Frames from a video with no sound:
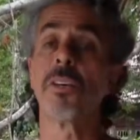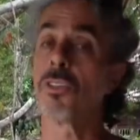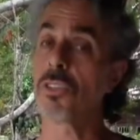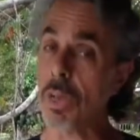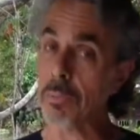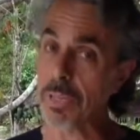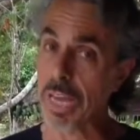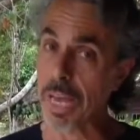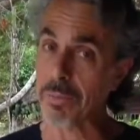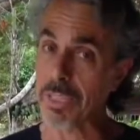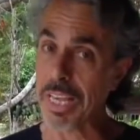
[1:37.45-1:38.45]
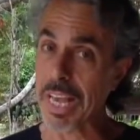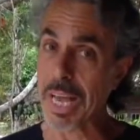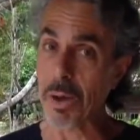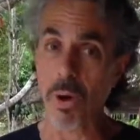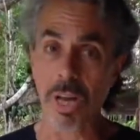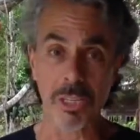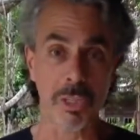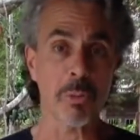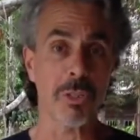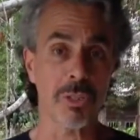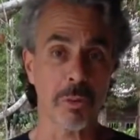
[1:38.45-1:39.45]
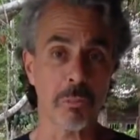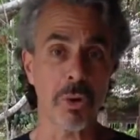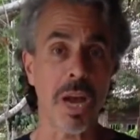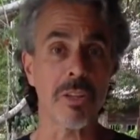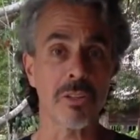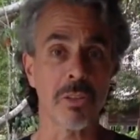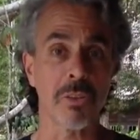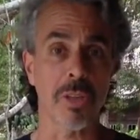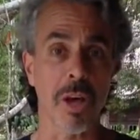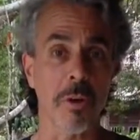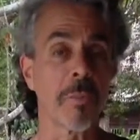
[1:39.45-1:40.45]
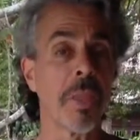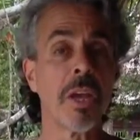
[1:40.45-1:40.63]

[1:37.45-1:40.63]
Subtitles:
Sometimes the ayahuasca will surprise you, though.